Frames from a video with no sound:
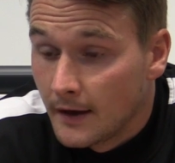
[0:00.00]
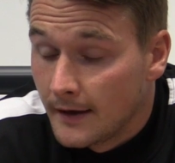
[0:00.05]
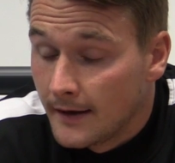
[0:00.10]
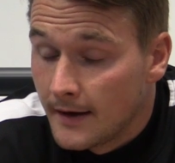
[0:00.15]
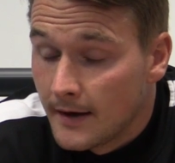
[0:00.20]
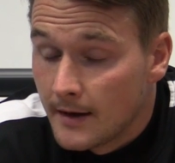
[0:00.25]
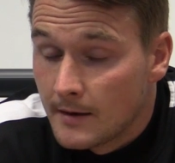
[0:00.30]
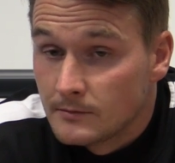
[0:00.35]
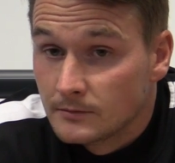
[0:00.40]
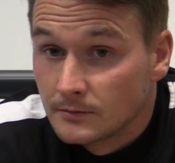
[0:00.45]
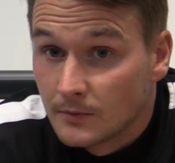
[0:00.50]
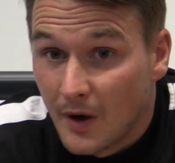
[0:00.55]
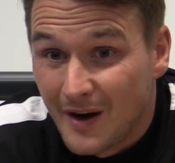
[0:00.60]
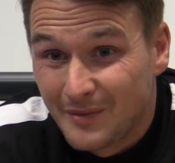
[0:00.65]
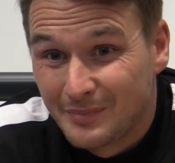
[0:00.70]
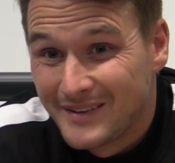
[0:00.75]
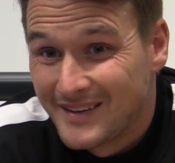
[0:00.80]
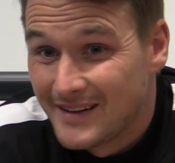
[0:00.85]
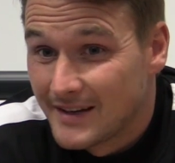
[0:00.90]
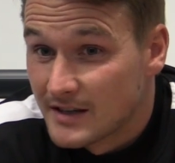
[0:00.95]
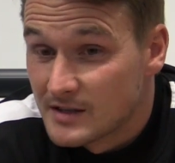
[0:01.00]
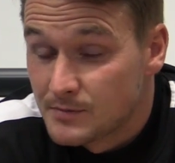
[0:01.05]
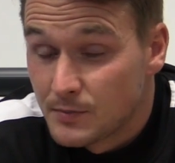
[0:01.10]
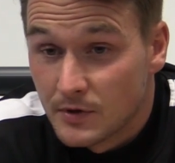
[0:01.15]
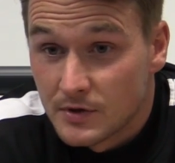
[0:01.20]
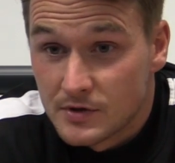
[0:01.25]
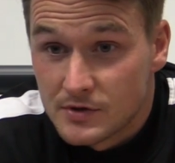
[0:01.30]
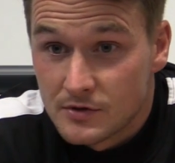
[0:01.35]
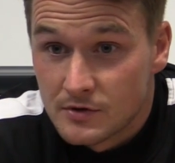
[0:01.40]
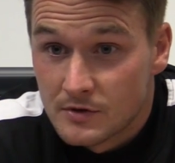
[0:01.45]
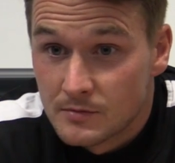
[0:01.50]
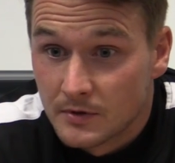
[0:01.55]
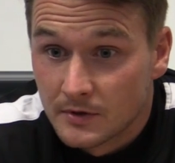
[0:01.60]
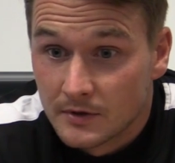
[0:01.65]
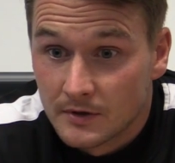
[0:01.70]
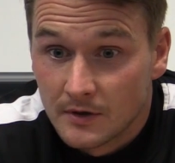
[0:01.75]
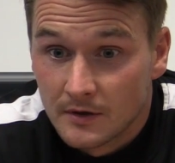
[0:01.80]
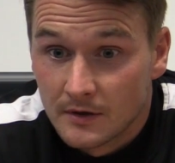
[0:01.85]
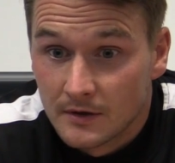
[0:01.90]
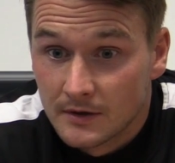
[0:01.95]
I've played against Burscough, but
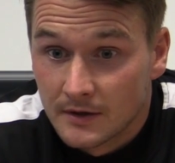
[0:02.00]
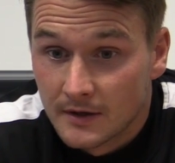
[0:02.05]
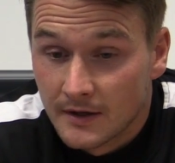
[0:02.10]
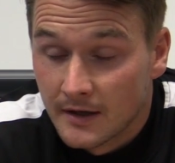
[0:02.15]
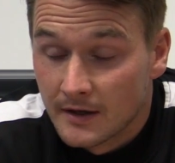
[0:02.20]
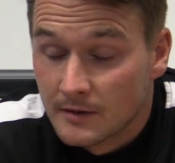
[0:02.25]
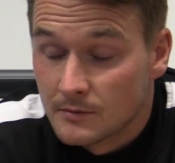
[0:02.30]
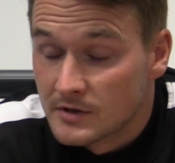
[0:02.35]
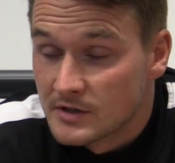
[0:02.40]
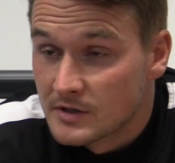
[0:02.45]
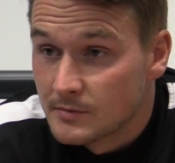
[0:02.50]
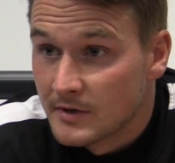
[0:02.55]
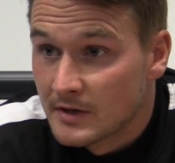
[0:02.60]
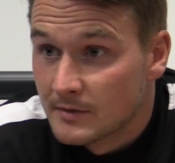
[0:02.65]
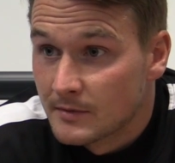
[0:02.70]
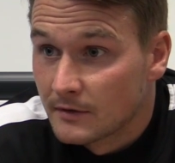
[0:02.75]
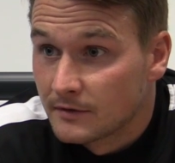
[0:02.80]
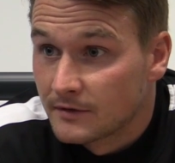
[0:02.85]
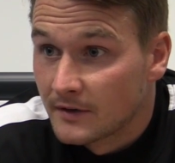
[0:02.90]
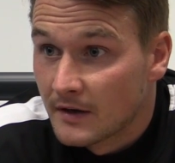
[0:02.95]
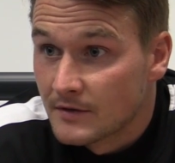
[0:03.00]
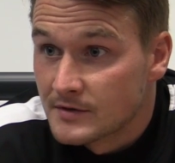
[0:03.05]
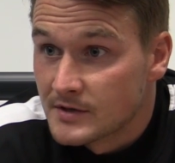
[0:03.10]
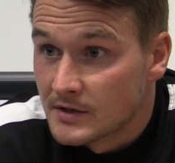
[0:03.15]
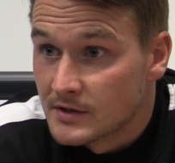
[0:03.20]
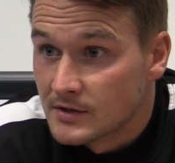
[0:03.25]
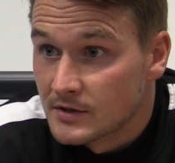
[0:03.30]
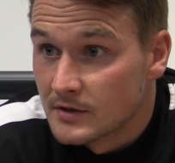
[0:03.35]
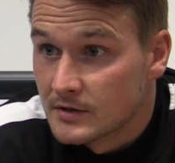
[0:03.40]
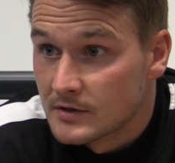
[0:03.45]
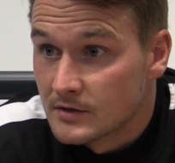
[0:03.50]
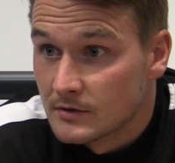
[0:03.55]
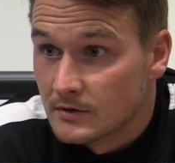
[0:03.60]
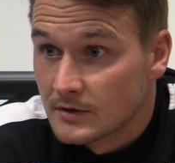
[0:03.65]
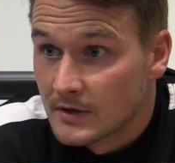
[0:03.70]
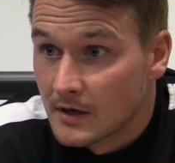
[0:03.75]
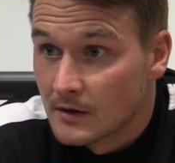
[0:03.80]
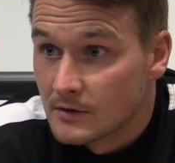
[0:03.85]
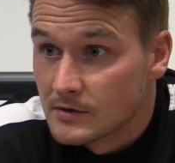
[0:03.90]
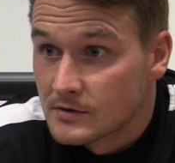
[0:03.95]
again, it must have been about 5 or 6 years ago
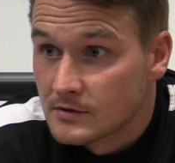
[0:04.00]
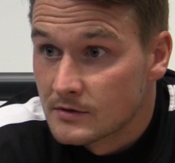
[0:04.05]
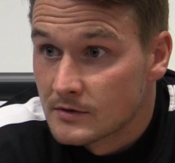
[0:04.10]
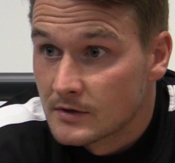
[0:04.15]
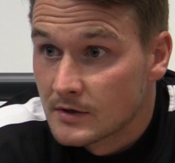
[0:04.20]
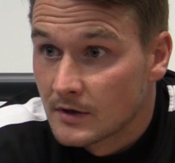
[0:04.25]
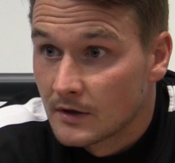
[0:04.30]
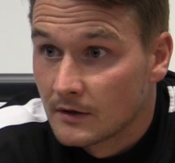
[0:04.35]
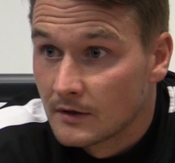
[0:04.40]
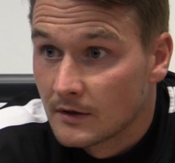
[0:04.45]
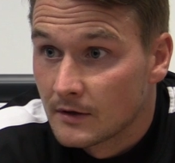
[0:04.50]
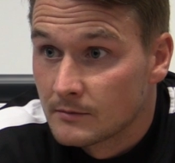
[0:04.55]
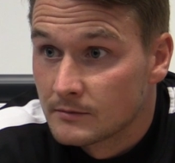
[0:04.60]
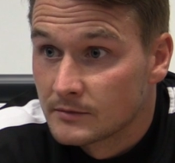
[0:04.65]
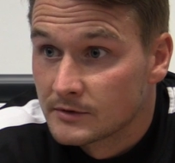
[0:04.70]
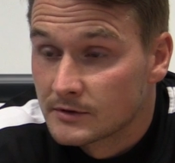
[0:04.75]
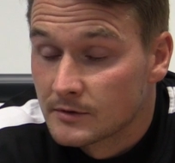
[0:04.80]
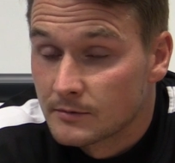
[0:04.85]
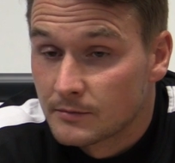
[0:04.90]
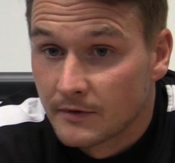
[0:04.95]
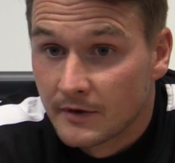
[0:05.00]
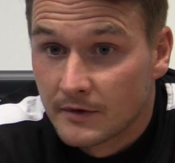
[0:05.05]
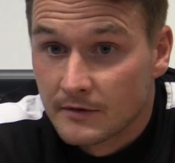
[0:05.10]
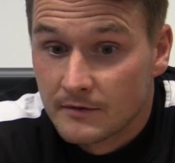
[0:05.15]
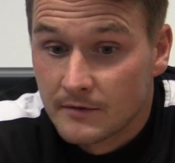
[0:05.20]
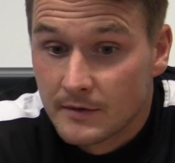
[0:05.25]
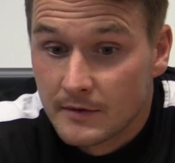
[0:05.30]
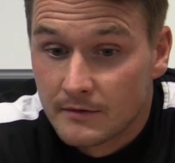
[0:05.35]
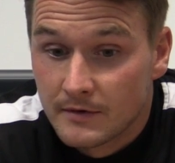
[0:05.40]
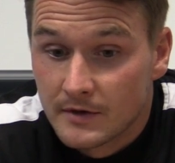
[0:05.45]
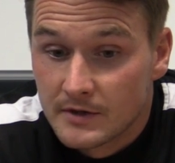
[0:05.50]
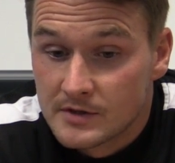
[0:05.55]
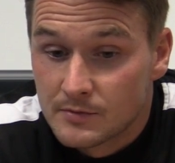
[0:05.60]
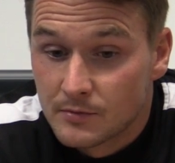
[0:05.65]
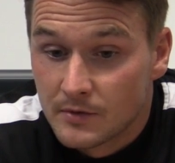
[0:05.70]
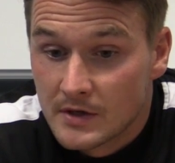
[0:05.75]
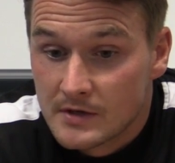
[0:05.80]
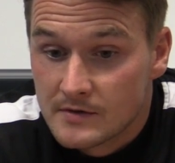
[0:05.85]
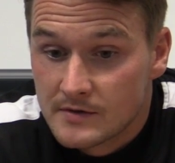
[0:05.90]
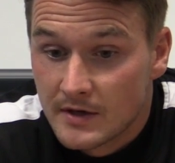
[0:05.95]
now, so I'm be very
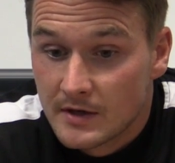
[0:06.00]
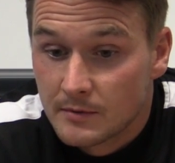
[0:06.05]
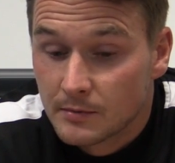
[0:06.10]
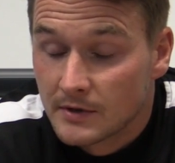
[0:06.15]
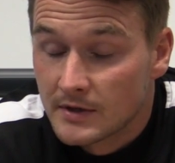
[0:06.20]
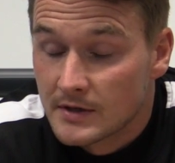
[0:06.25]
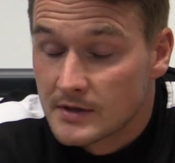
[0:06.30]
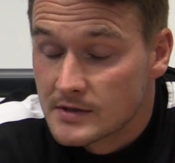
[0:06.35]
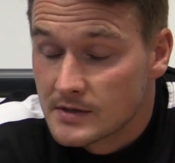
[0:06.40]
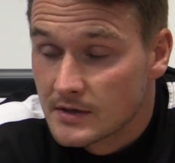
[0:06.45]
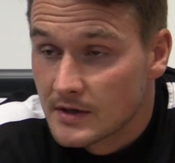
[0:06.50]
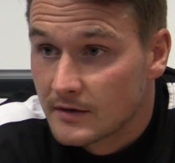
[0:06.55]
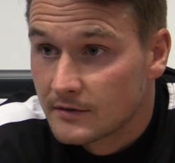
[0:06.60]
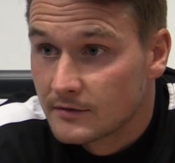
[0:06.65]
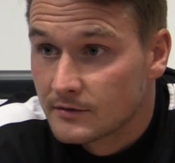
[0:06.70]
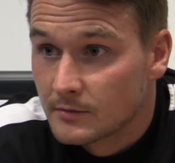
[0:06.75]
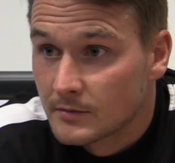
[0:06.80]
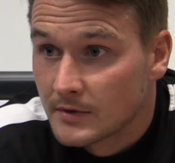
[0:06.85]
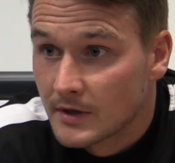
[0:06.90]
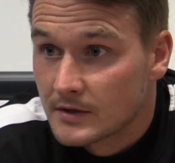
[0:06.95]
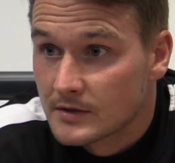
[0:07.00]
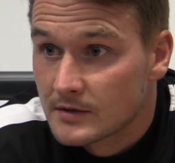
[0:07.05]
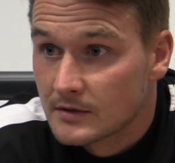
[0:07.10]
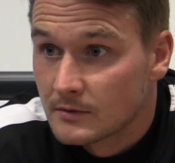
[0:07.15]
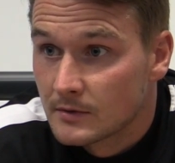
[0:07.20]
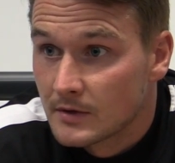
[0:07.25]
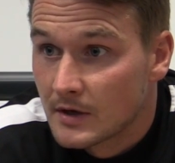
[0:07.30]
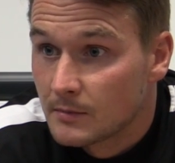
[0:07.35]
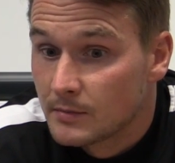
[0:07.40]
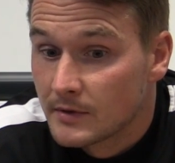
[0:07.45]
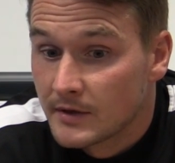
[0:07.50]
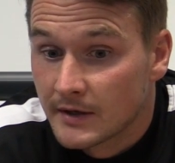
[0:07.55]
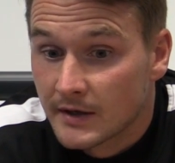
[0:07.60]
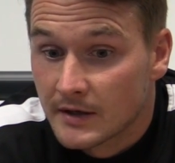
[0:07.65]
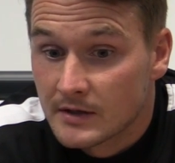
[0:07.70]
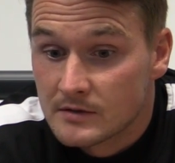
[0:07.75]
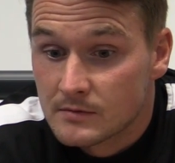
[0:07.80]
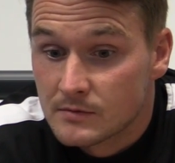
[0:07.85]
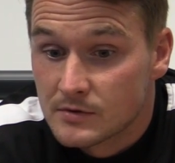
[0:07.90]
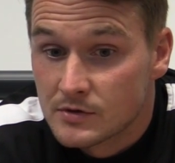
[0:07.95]
surprised if any players left from that when I played against them.